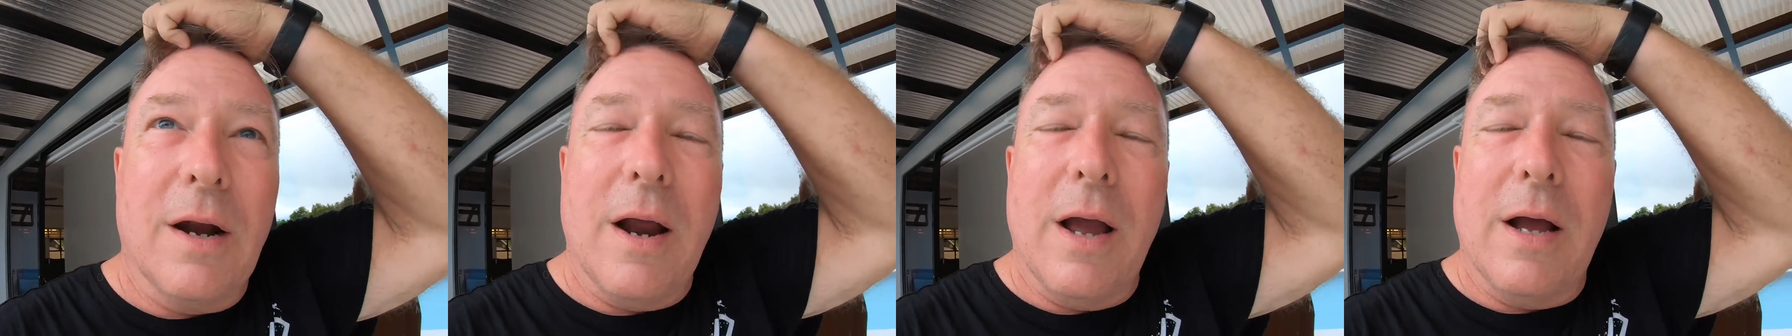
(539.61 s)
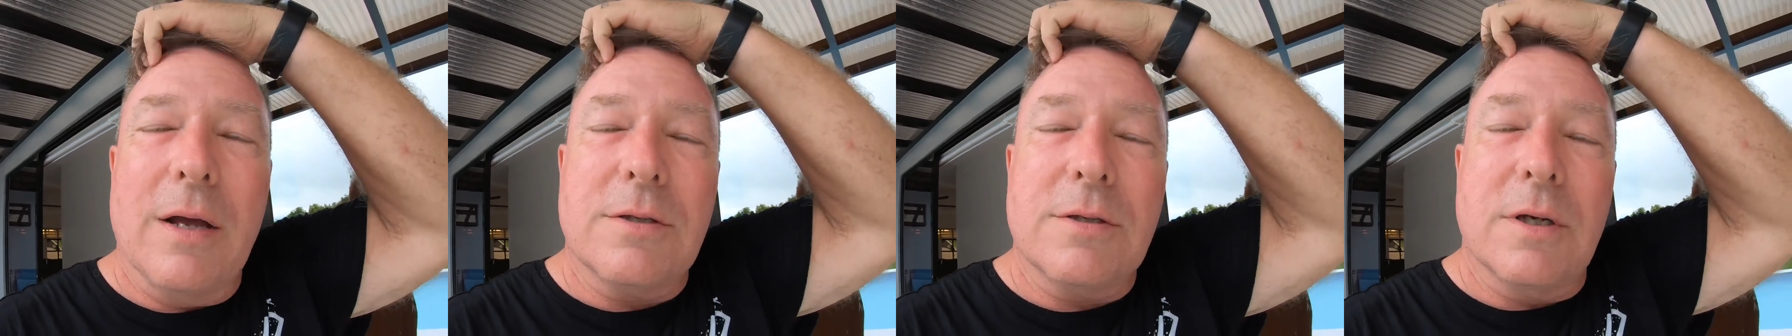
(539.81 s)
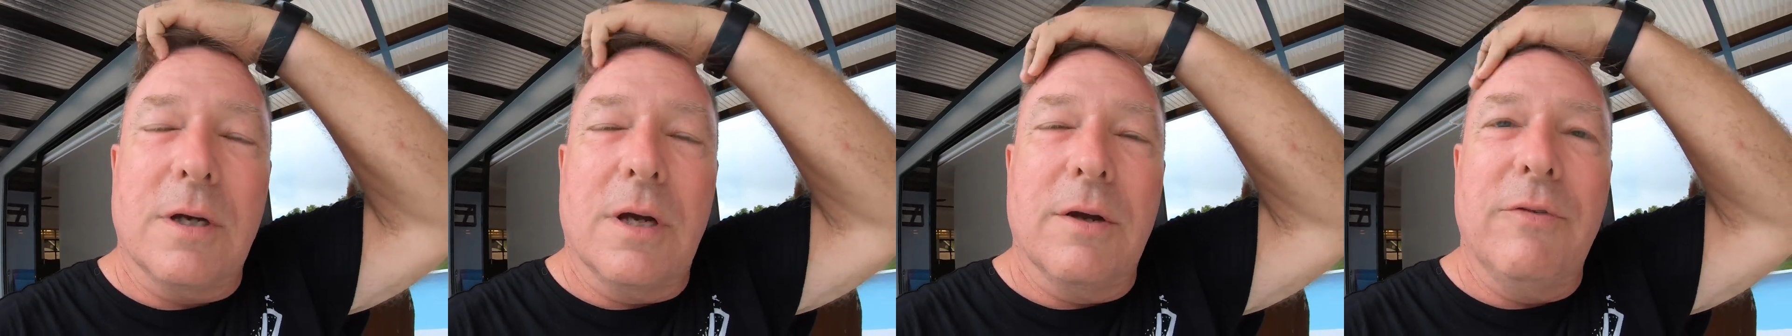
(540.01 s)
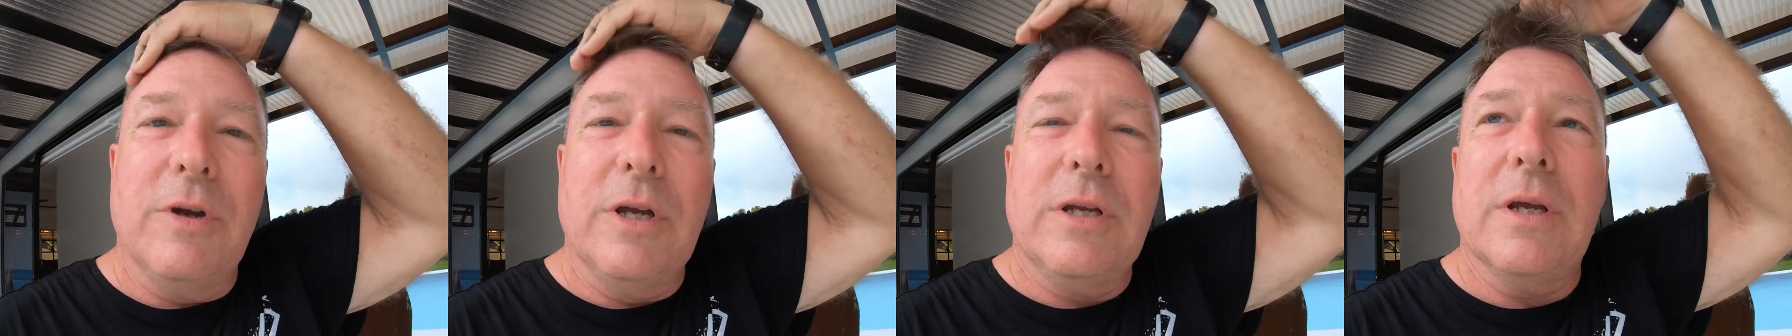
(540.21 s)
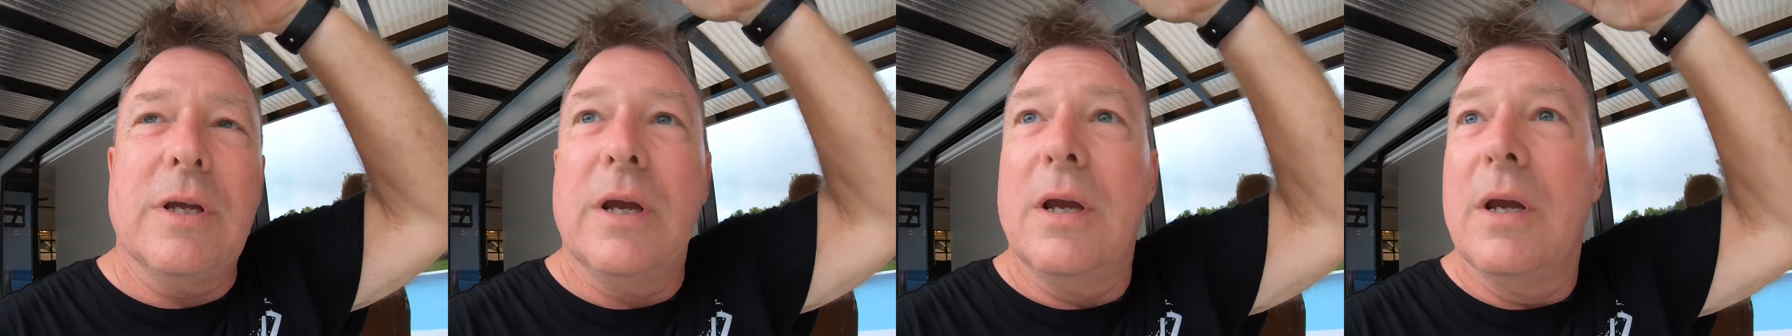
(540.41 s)
our house in
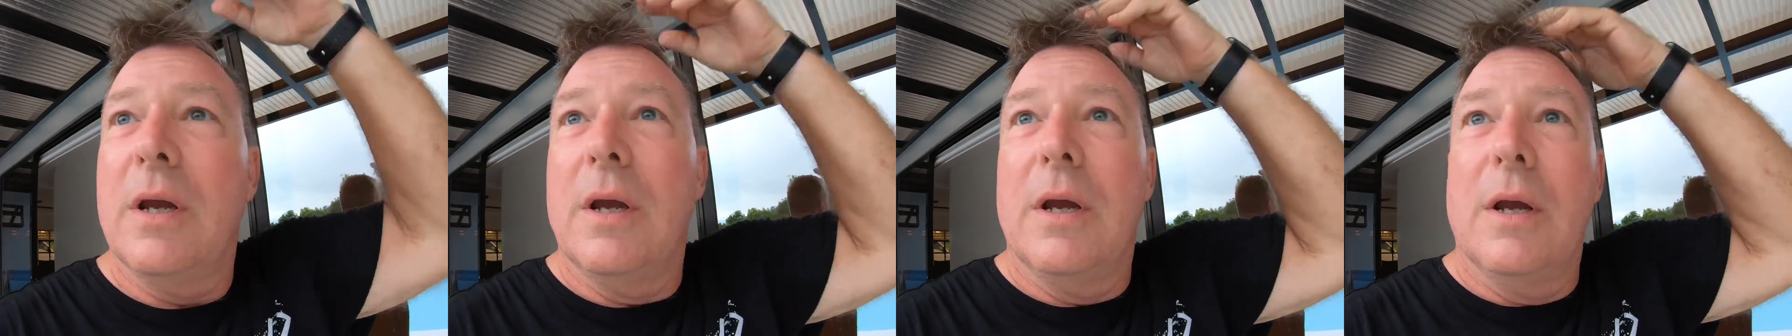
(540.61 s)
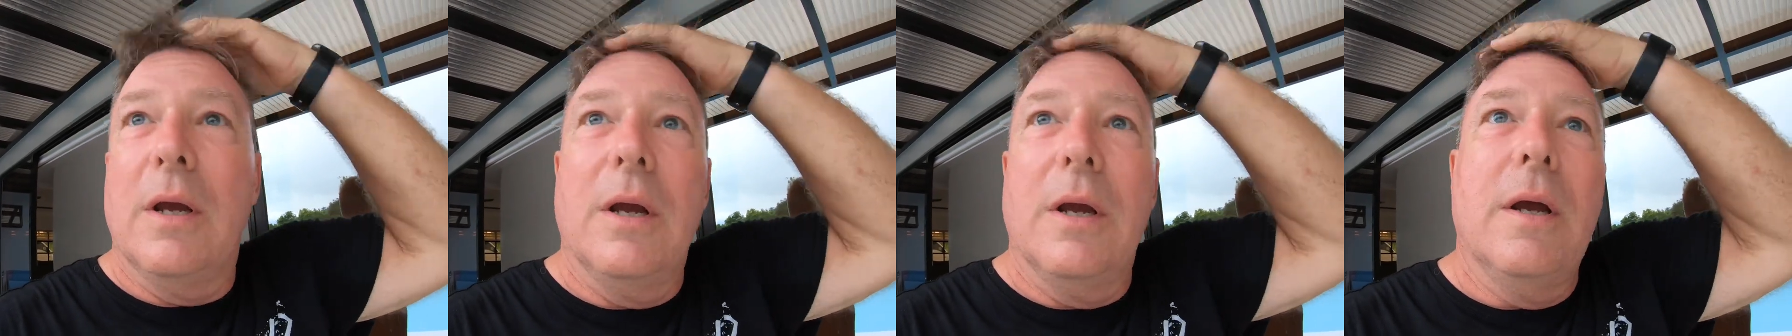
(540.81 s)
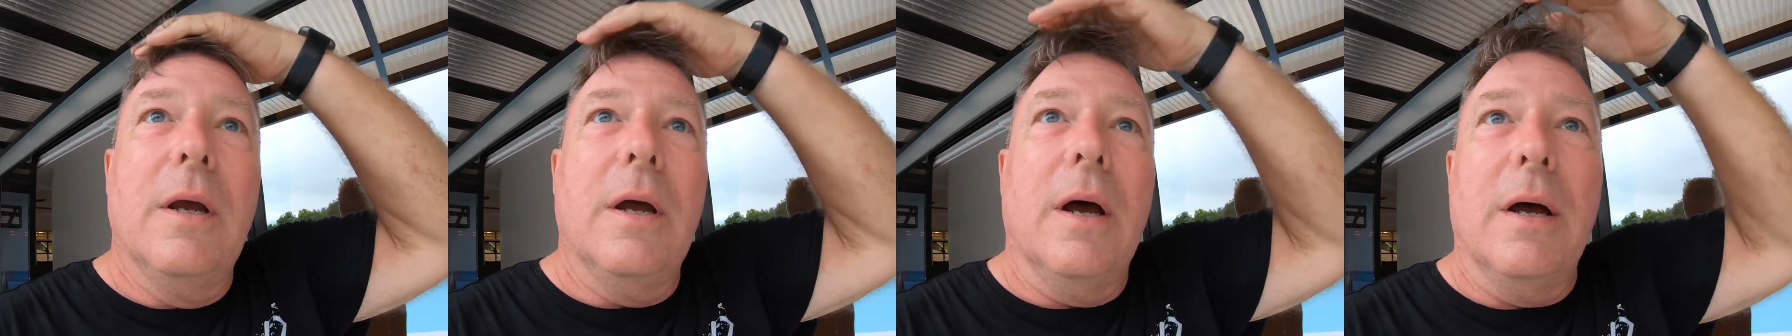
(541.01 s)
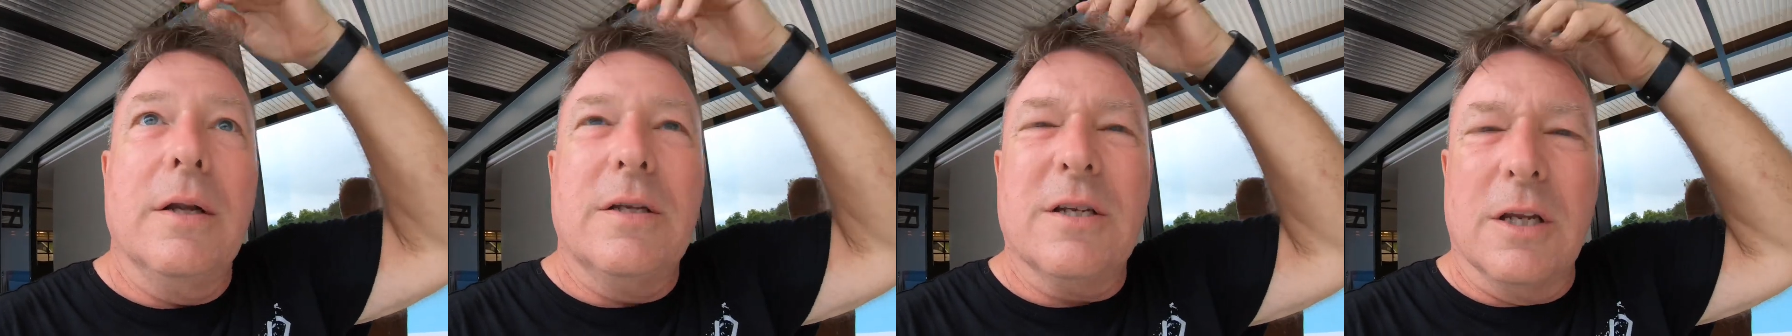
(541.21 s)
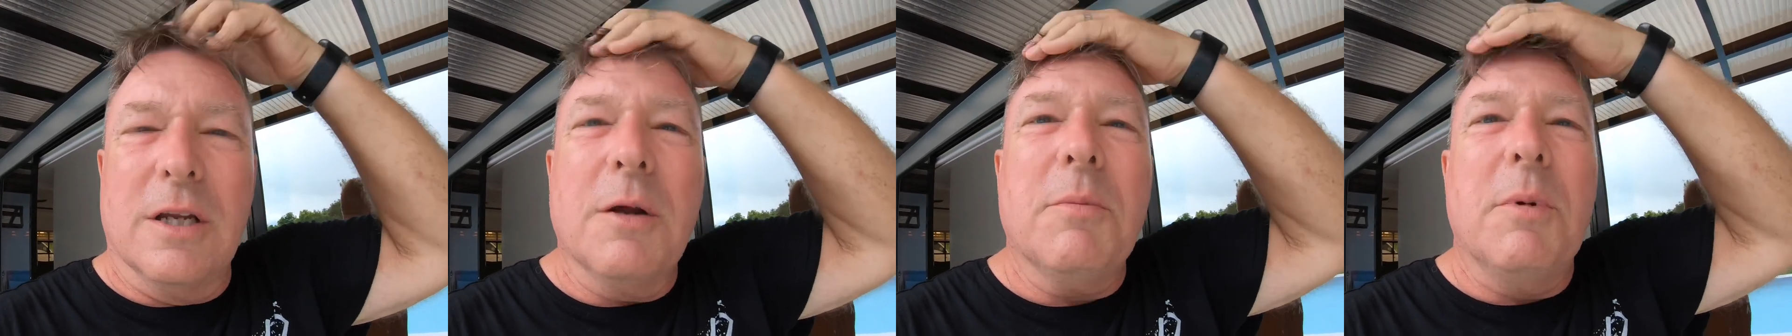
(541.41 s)
Cavite. Uh,
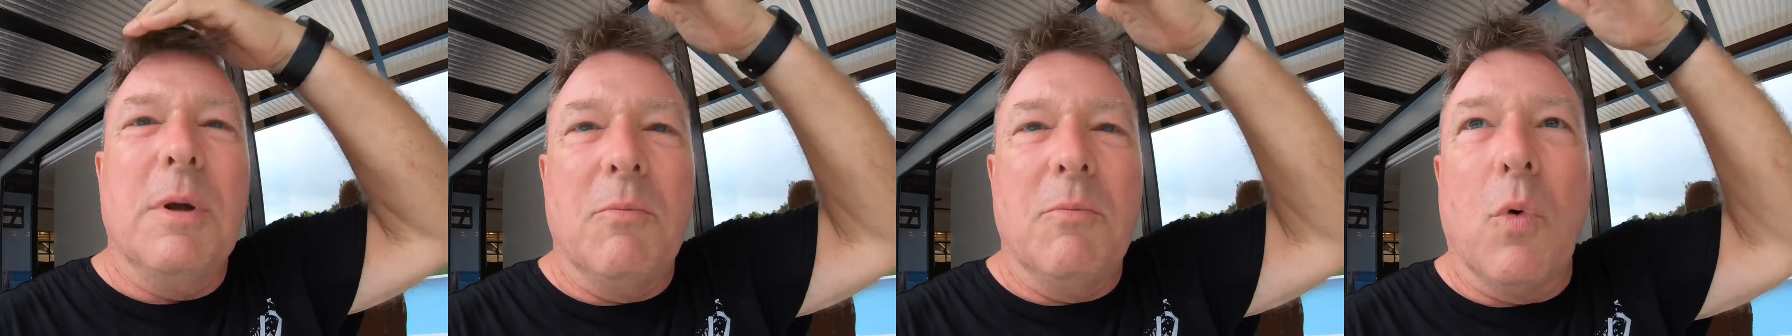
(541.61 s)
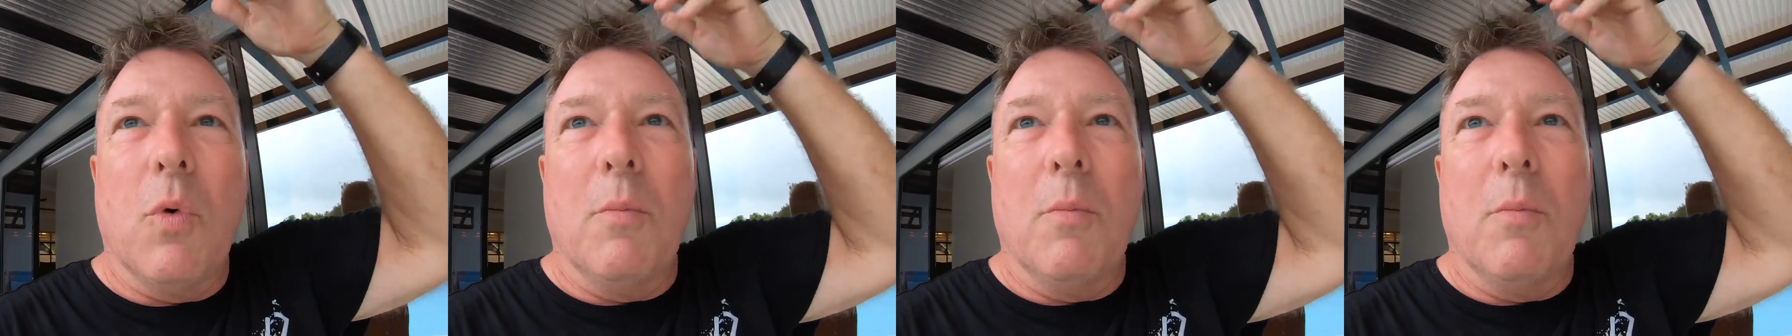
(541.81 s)
it's a little bit more